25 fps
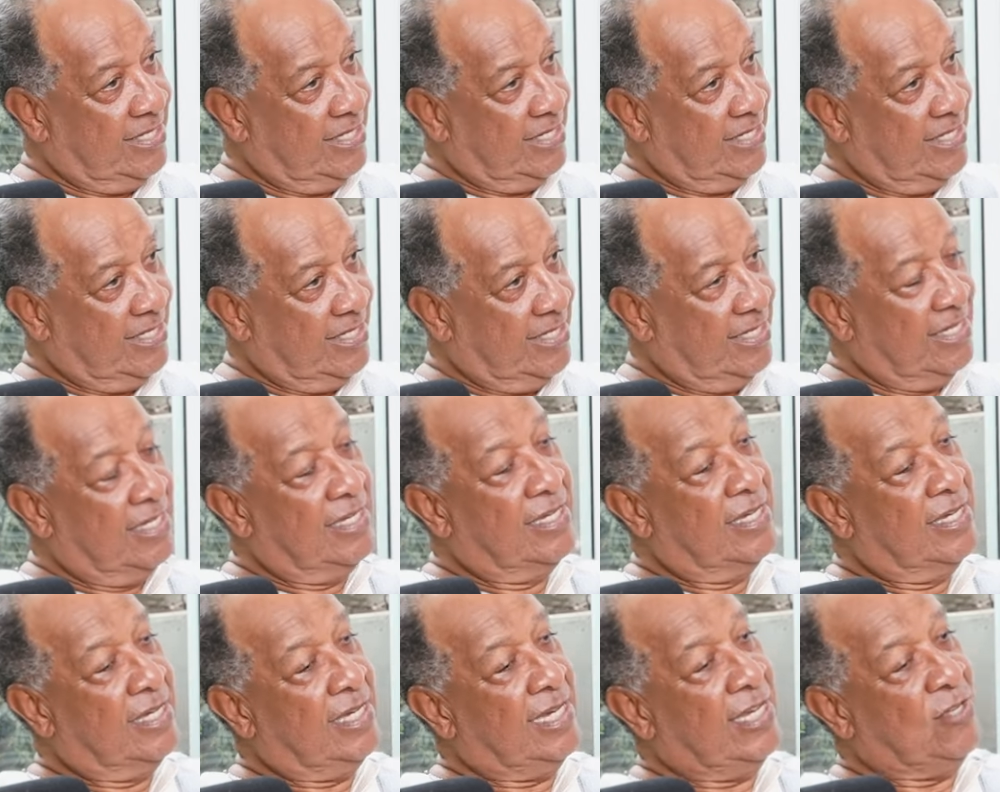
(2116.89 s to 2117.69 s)
Yeah,
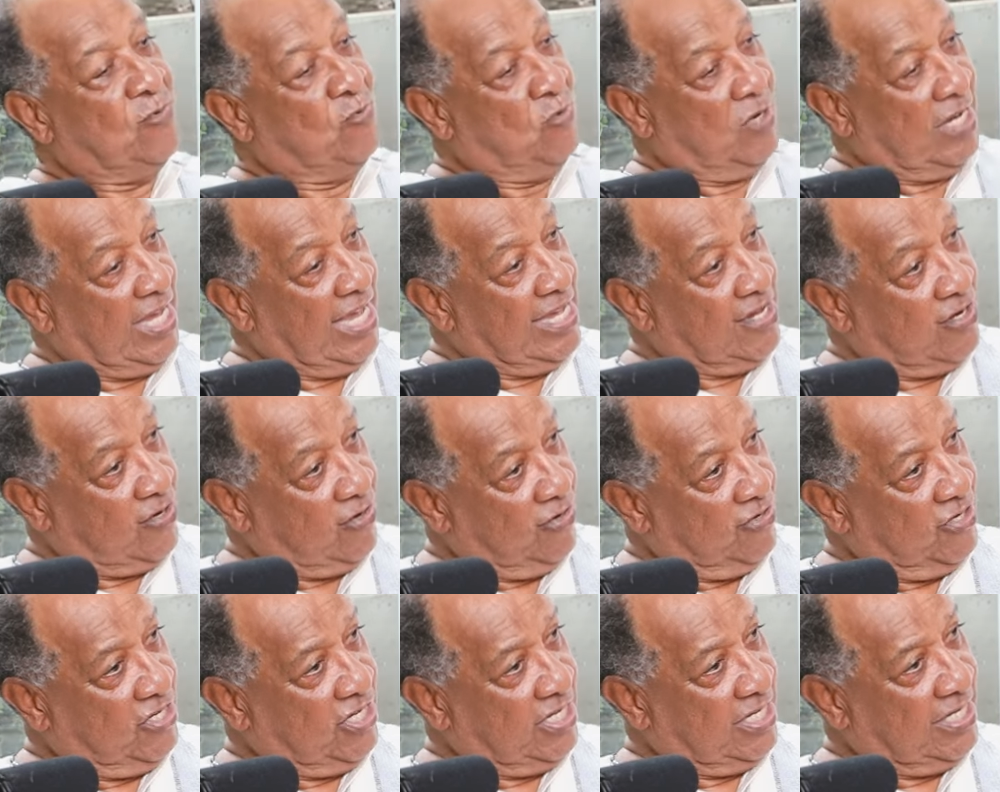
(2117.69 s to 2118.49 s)
he educate
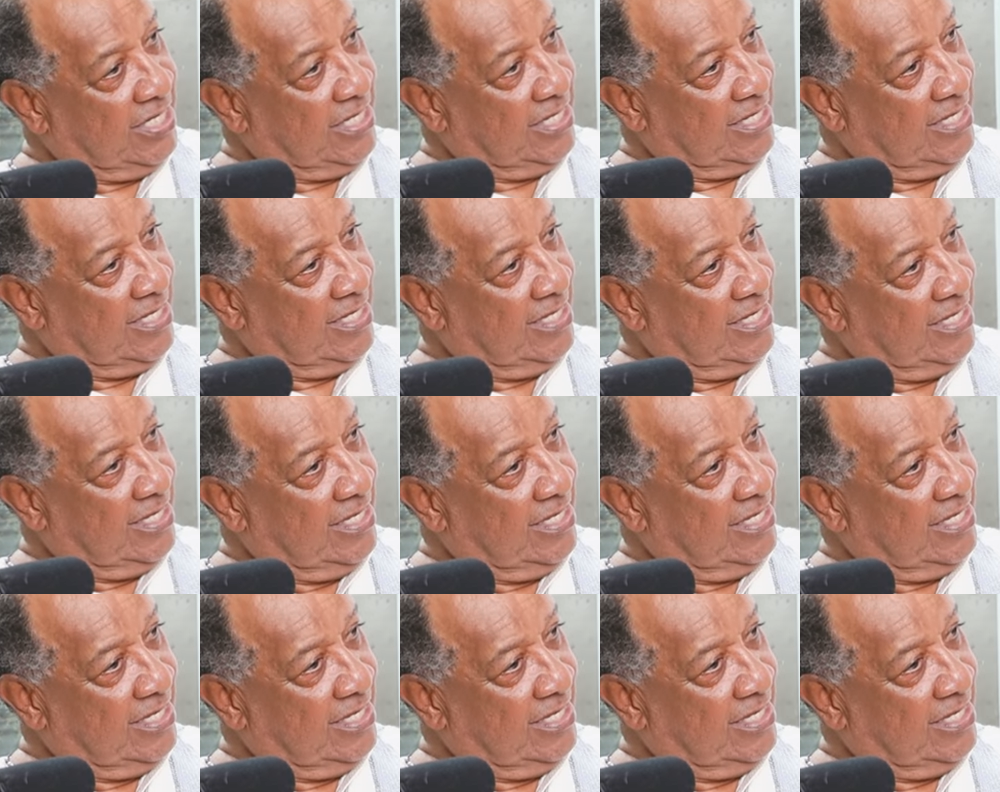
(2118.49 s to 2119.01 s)
coaches.